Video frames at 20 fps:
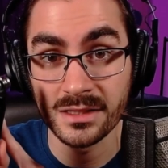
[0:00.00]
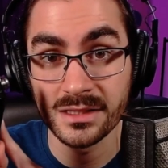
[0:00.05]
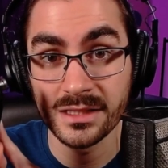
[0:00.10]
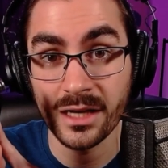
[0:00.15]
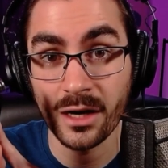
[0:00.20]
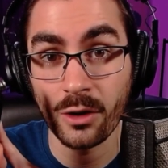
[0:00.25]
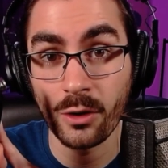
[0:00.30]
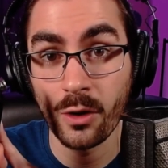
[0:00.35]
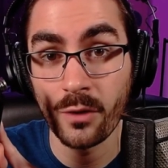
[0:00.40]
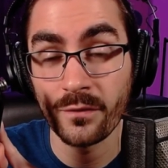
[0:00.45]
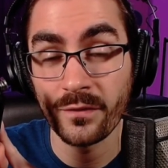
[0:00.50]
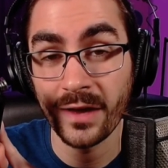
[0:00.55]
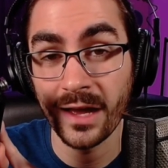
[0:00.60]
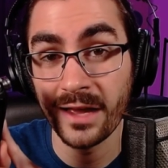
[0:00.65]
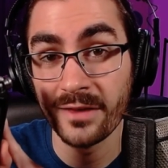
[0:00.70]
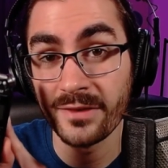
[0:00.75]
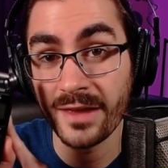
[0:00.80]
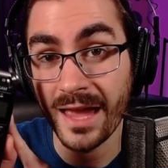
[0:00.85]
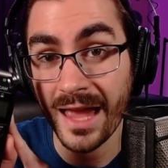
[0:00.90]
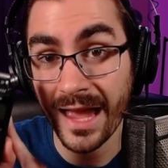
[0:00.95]
the
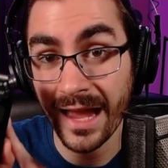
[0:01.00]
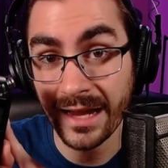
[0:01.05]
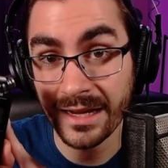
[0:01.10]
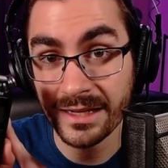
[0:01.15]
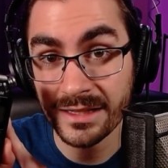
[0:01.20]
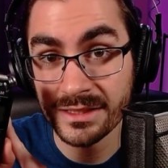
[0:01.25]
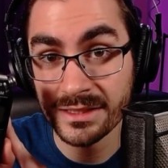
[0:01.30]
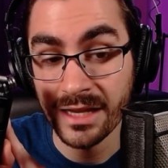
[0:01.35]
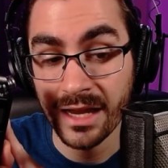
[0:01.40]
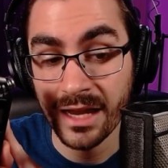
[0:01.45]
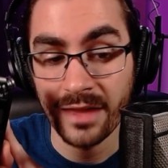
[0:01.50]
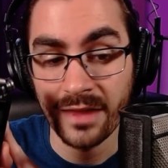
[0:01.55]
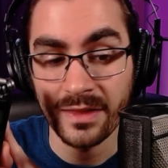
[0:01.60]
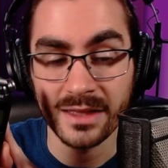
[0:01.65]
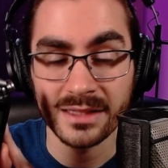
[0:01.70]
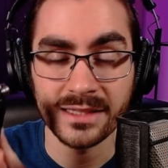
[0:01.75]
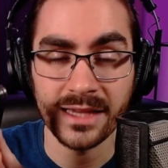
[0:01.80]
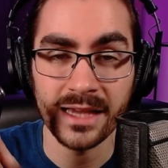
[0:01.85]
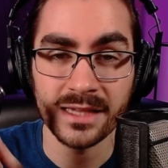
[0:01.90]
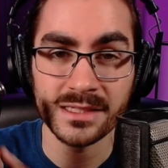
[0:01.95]
DRO5X
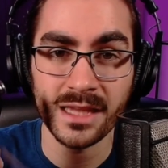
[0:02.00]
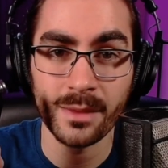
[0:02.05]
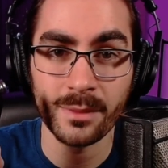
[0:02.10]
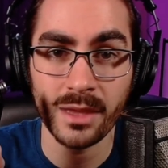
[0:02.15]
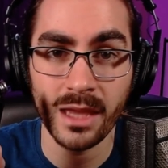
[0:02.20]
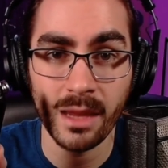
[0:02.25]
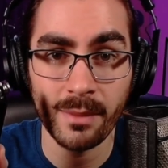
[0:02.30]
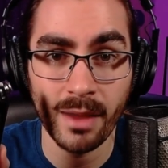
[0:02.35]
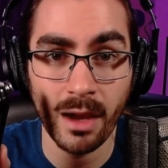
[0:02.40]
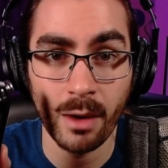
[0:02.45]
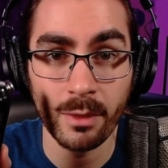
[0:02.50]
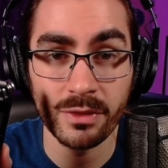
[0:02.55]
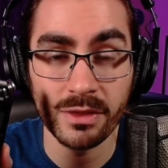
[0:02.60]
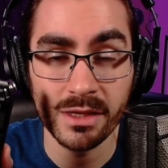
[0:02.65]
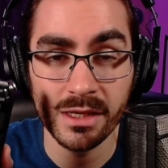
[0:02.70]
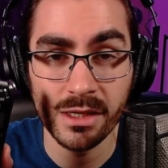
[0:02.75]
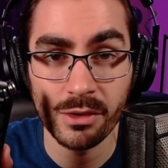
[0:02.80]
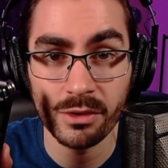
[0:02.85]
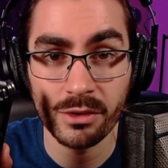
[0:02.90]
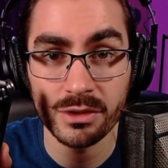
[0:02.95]
that Tascam came out
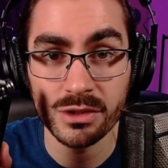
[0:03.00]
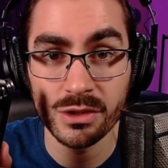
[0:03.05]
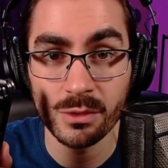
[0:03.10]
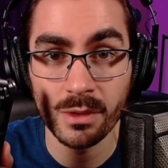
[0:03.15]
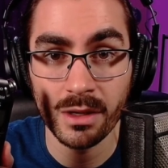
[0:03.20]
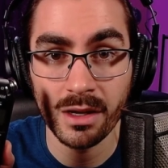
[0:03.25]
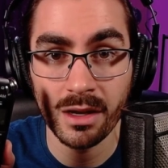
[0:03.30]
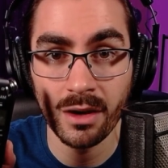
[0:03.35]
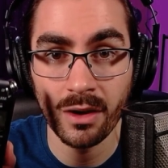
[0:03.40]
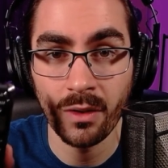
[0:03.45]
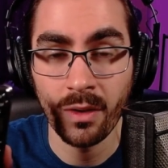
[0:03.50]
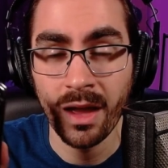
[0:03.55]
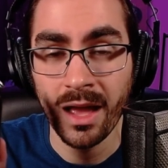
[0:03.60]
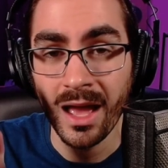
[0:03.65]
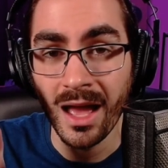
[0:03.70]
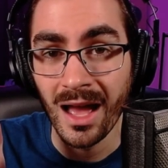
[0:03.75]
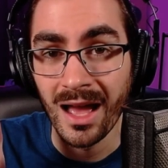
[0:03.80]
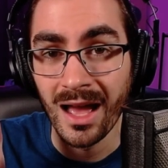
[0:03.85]
with a year or two ago.